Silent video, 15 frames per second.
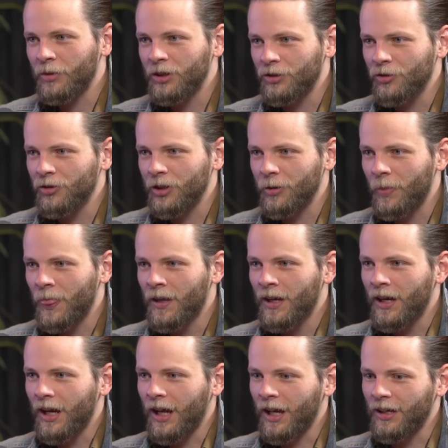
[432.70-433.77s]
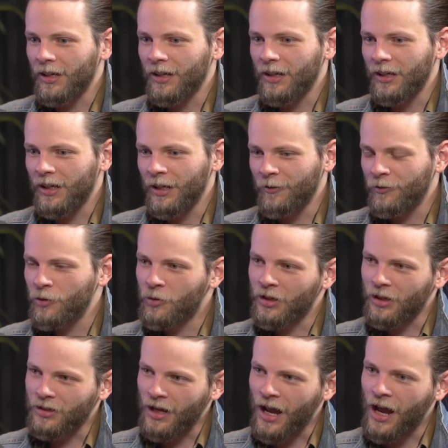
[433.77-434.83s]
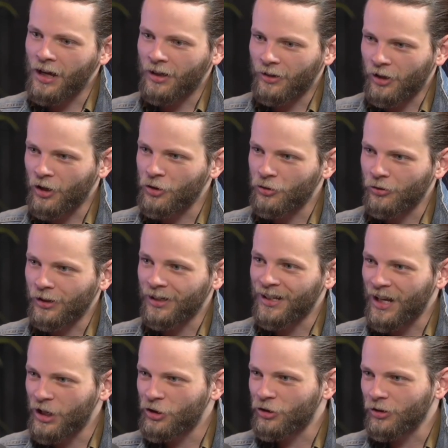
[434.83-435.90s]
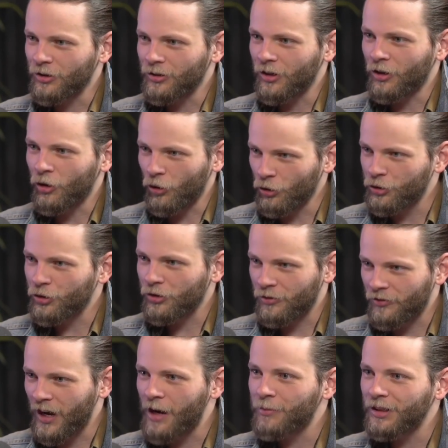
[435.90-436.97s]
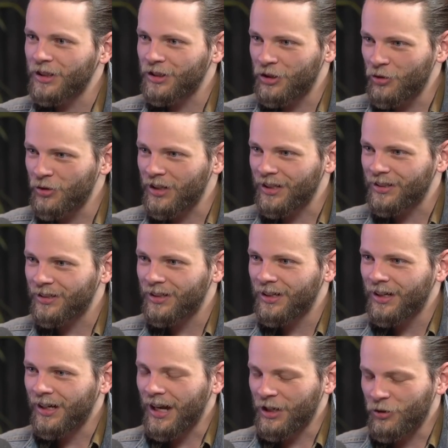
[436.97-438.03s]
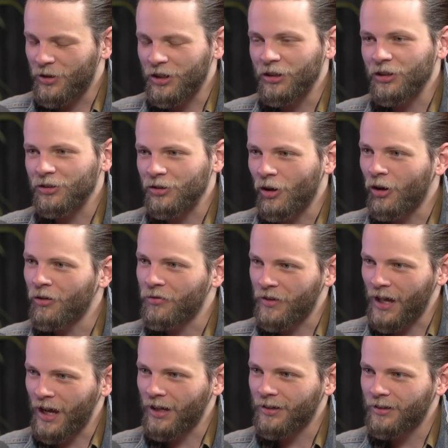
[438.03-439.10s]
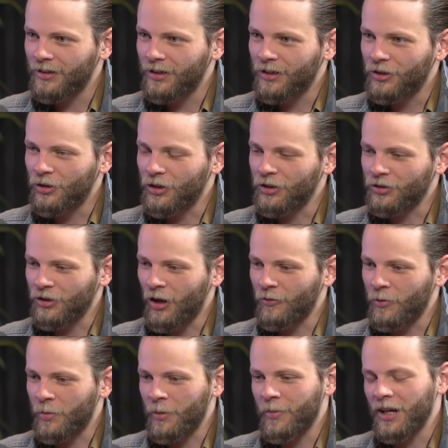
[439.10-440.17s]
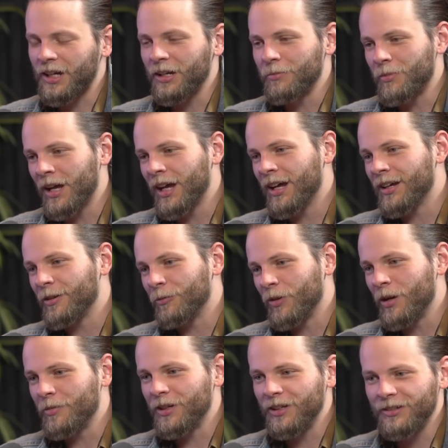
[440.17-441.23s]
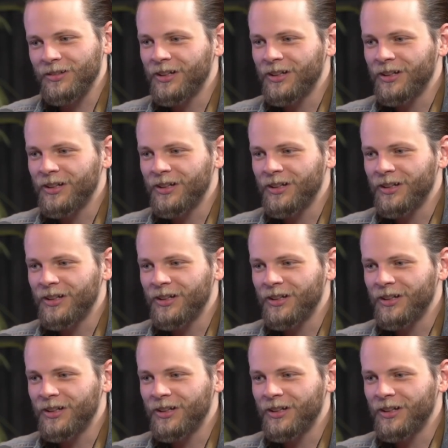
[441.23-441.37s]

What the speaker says: unit. And if you can attack a country, a nation, a culture's family unit, and you can dissolve that, you can dissolve it by making men and women